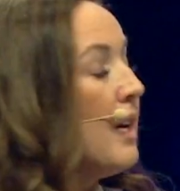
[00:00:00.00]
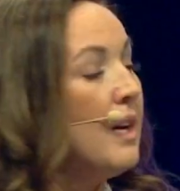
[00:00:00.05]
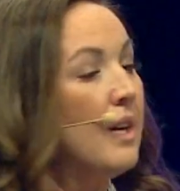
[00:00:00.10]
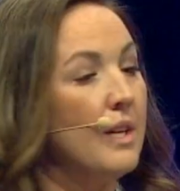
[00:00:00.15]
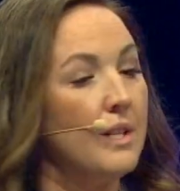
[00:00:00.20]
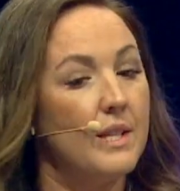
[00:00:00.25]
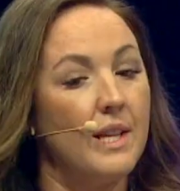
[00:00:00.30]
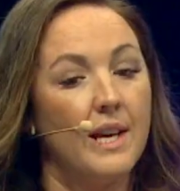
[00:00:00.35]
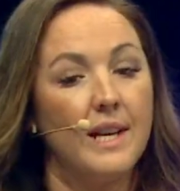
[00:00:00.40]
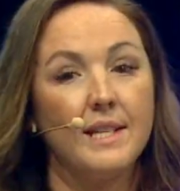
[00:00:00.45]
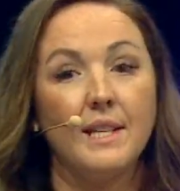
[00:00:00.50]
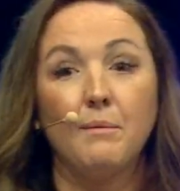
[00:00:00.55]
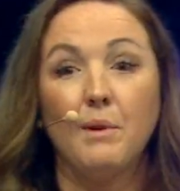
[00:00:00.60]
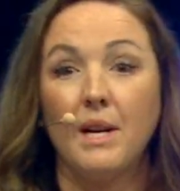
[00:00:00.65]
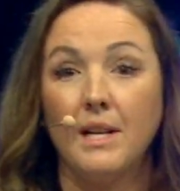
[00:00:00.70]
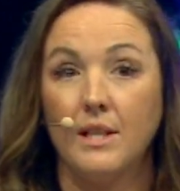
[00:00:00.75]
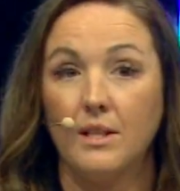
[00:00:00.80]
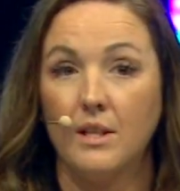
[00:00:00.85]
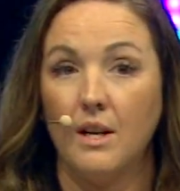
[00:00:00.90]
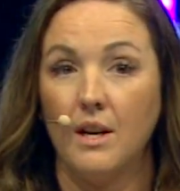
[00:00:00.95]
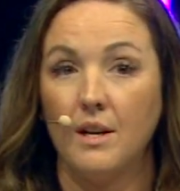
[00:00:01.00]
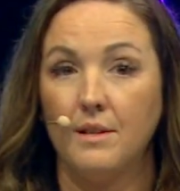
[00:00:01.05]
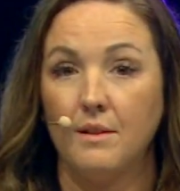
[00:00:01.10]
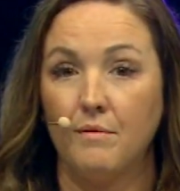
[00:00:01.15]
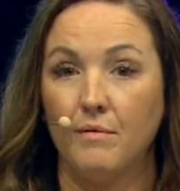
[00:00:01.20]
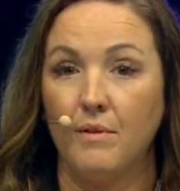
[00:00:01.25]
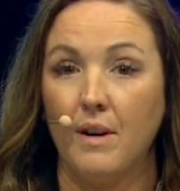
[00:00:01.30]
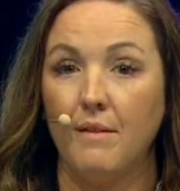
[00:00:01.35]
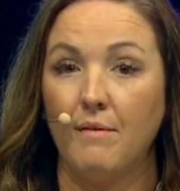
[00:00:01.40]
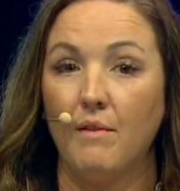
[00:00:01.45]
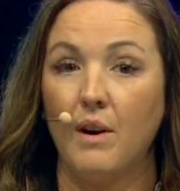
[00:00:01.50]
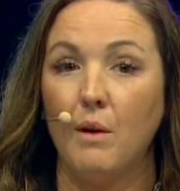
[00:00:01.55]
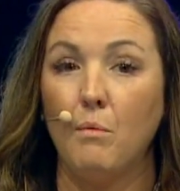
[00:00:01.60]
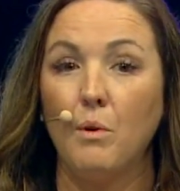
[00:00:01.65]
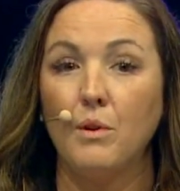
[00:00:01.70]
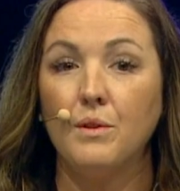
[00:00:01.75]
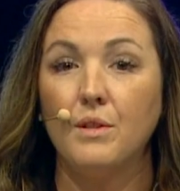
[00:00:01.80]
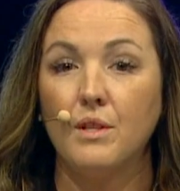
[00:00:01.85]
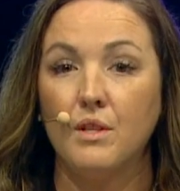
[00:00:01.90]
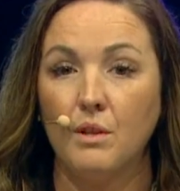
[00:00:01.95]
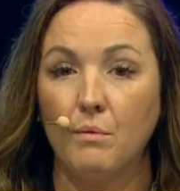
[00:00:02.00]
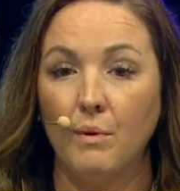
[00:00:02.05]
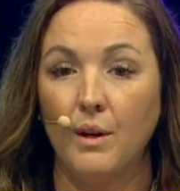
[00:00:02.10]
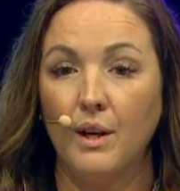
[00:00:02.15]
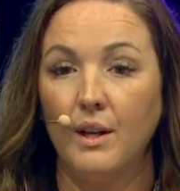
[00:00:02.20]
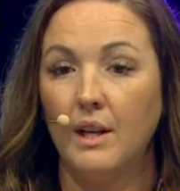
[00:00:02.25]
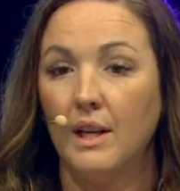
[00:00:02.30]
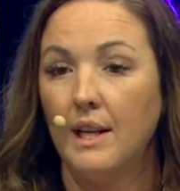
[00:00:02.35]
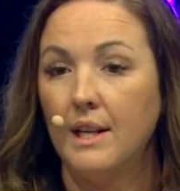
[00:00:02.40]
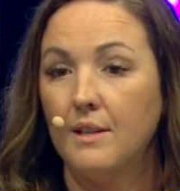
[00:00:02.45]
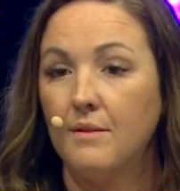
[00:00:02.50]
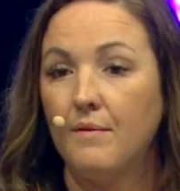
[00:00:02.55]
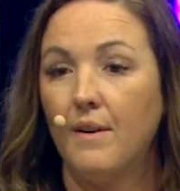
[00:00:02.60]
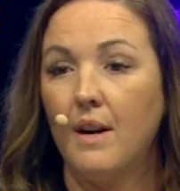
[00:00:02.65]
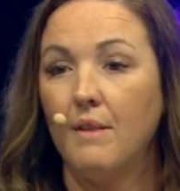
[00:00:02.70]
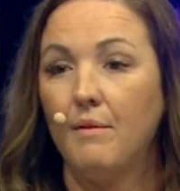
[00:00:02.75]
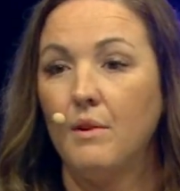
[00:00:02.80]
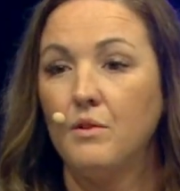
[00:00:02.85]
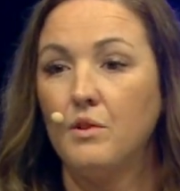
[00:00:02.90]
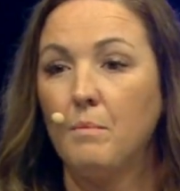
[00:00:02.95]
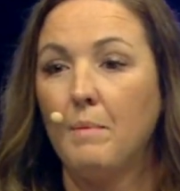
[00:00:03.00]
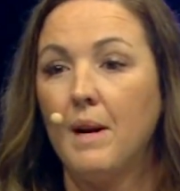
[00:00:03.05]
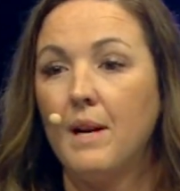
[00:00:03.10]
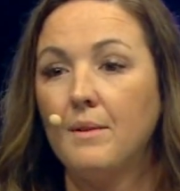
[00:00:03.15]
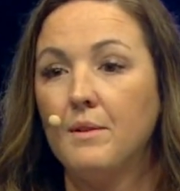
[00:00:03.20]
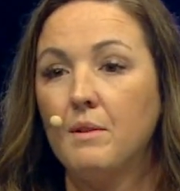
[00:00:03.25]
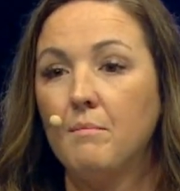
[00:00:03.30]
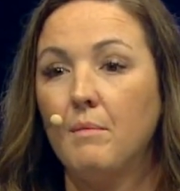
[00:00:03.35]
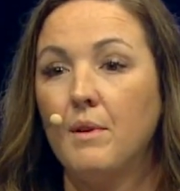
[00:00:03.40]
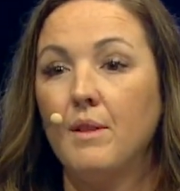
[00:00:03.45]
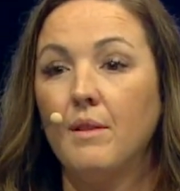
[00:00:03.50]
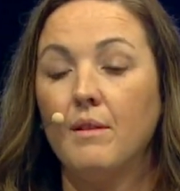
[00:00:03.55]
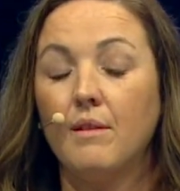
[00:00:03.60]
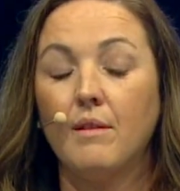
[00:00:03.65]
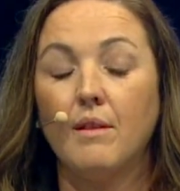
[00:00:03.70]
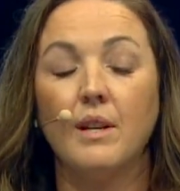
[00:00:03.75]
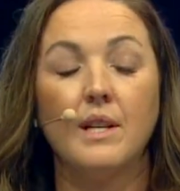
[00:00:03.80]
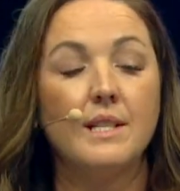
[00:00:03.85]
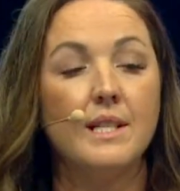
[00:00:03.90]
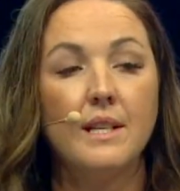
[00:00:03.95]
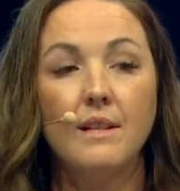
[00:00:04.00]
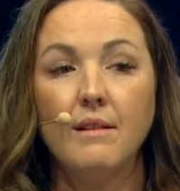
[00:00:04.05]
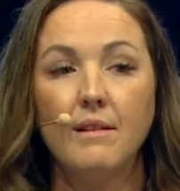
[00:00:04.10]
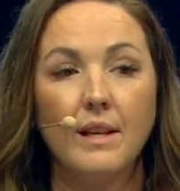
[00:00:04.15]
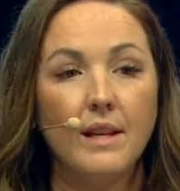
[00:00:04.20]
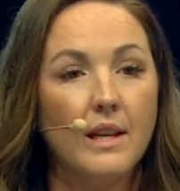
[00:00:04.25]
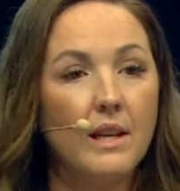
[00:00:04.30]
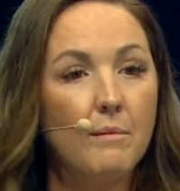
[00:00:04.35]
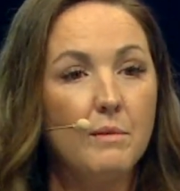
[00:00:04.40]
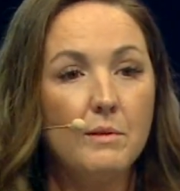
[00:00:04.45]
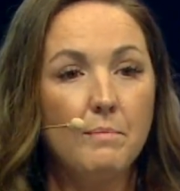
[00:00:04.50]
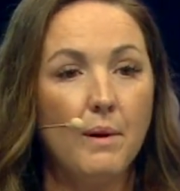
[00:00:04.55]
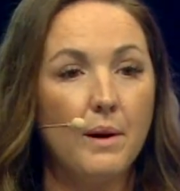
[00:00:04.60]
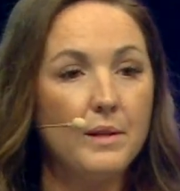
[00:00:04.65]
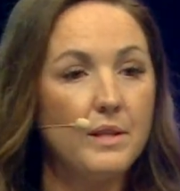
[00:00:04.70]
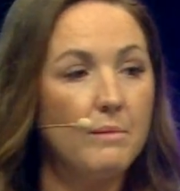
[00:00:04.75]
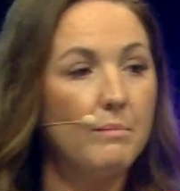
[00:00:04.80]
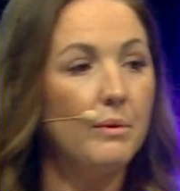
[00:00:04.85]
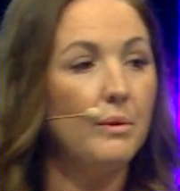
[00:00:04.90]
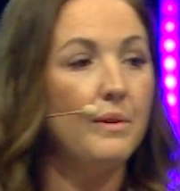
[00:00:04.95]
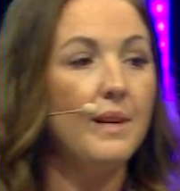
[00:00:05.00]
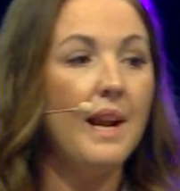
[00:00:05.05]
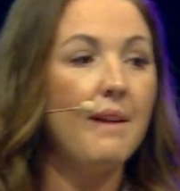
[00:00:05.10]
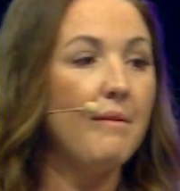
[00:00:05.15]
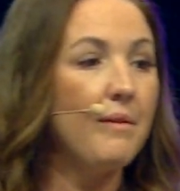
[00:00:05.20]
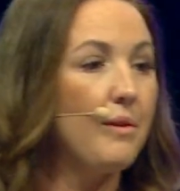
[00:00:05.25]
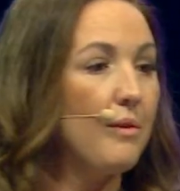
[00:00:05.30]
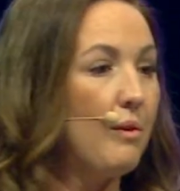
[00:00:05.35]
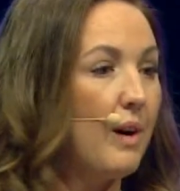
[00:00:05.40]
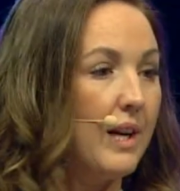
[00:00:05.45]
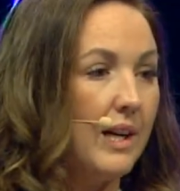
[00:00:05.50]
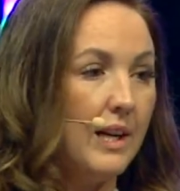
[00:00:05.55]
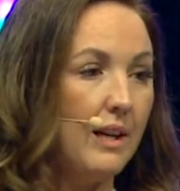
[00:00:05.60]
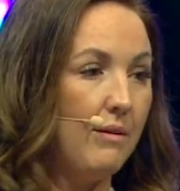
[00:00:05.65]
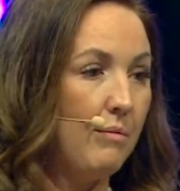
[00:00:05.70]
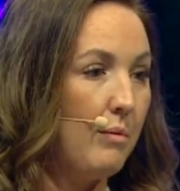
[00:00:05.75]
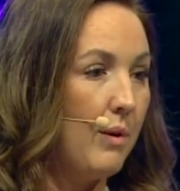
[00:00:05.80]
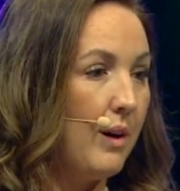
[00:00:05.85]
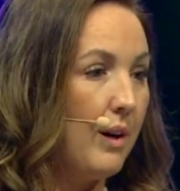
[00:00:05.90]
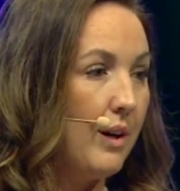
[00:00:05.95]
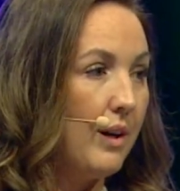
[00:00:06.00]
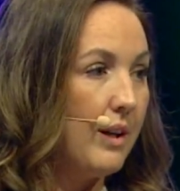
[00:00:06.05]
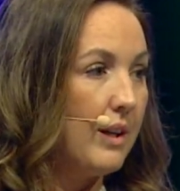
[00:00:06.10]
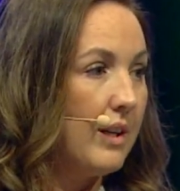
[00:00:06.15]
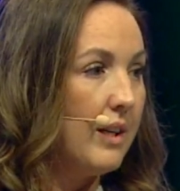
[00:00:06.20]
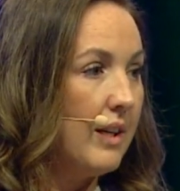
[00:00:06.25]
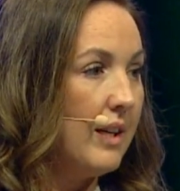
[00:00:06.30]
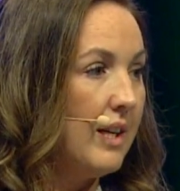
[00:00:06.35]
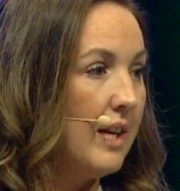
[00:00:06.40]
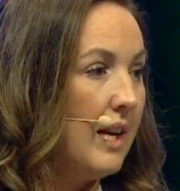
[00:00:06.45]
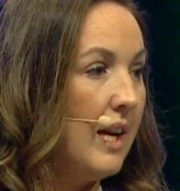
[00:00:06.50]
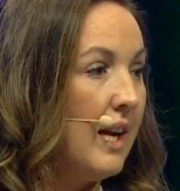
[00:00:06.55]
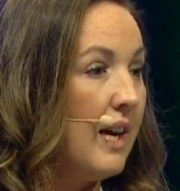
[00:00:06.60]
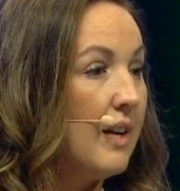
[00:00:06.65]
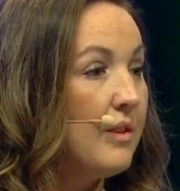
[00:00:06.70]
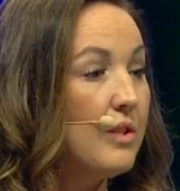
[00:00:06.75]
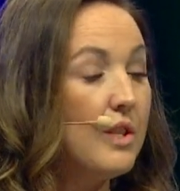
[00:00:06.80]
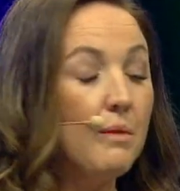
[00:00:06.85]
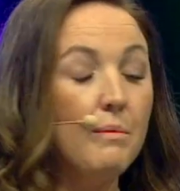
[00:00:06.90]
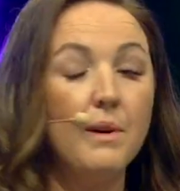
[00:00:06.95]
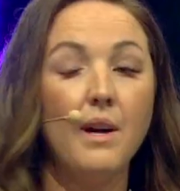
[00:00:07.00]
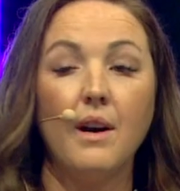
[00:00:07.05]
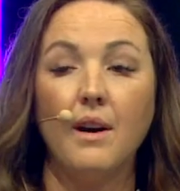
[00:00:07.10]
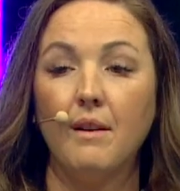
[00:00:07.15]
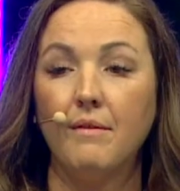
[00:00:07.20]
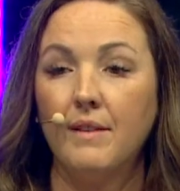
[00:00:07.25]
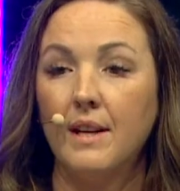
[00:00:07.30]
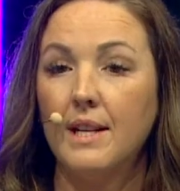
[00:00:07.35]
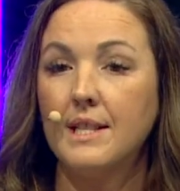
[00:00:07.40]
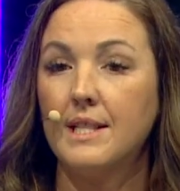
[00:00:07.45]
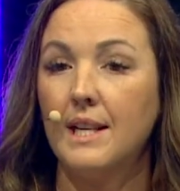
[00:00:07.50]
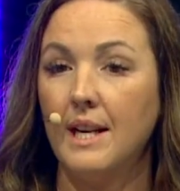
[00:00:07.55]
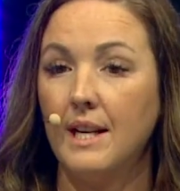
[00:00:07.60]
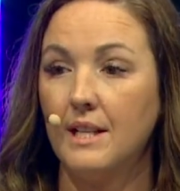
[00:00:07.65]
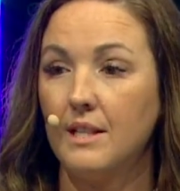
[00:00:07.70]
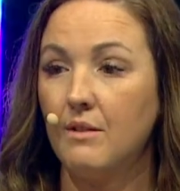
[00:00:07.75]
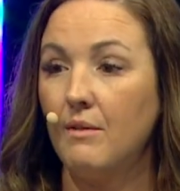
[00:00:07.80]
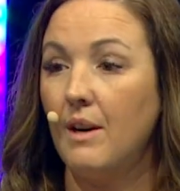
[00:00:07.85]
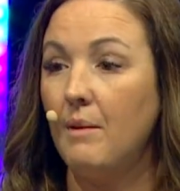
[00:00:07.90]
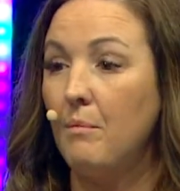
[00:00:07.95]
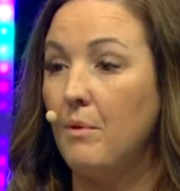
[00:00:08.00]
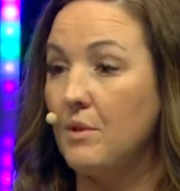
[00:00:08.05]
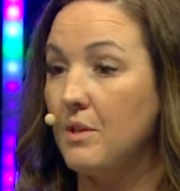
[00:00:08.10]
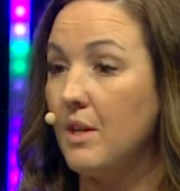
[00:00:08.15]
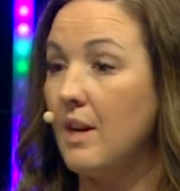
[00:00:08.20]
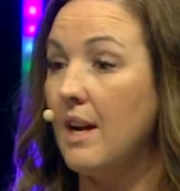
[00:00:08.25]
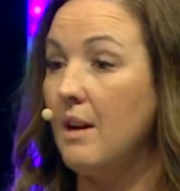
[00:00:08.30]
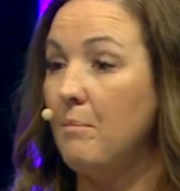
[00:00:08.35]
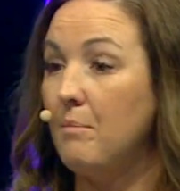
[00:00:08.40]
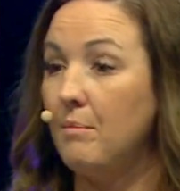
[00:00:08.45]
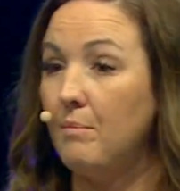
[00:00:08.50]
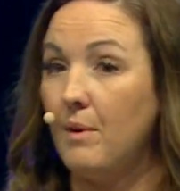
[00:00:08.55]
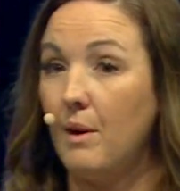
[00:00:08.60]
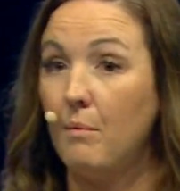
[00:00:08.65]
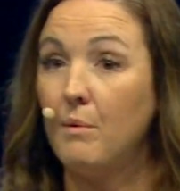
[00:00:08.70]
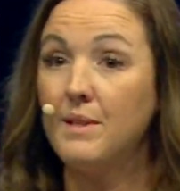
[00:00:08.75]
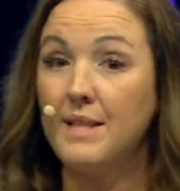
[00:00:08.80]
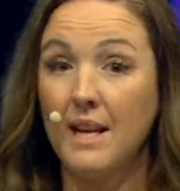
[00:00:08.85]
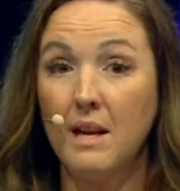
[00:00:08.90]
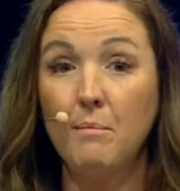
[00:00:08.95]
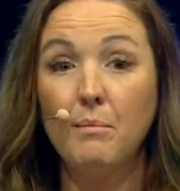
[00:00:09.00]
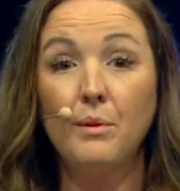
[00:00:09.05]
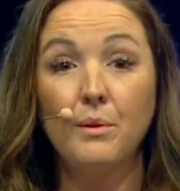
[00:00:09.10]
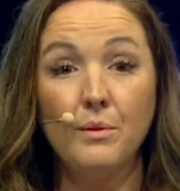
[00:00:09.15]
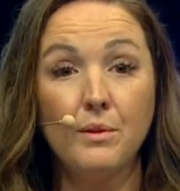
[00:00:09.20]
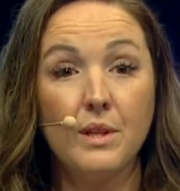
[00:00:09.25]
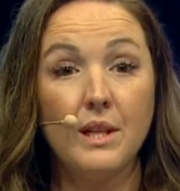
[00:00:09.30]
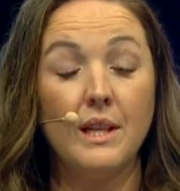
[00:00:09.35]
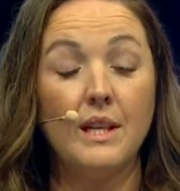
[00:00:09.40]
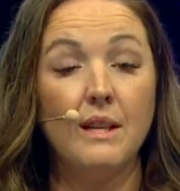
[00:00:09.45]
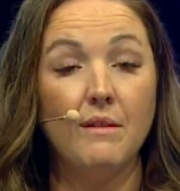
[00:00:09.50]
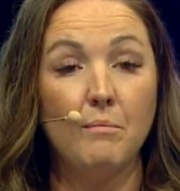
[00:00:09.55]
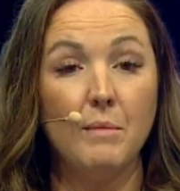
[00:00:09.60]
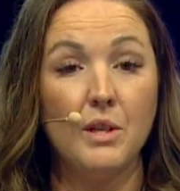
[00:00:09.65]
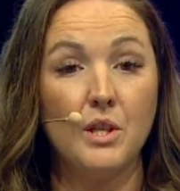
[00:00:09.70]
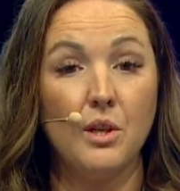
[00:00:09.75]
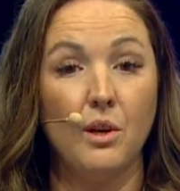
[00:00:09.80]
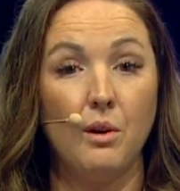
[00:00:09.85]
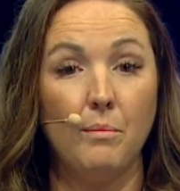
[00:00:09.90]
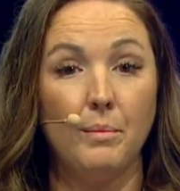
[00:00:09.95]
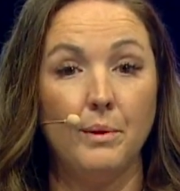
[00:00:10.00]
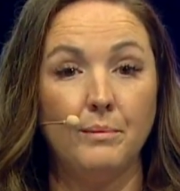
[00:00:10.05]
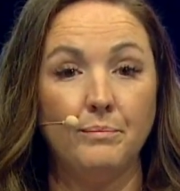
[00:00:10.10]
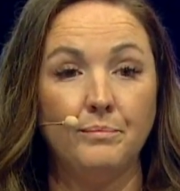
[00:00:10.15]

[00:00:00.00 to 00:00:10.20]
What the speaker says: So that's why I started Forever. I wanted to earn at least £500 a month. I didn't think it was possible, never thought I'd leave work. And 2.5 years later, I was able to leave my job.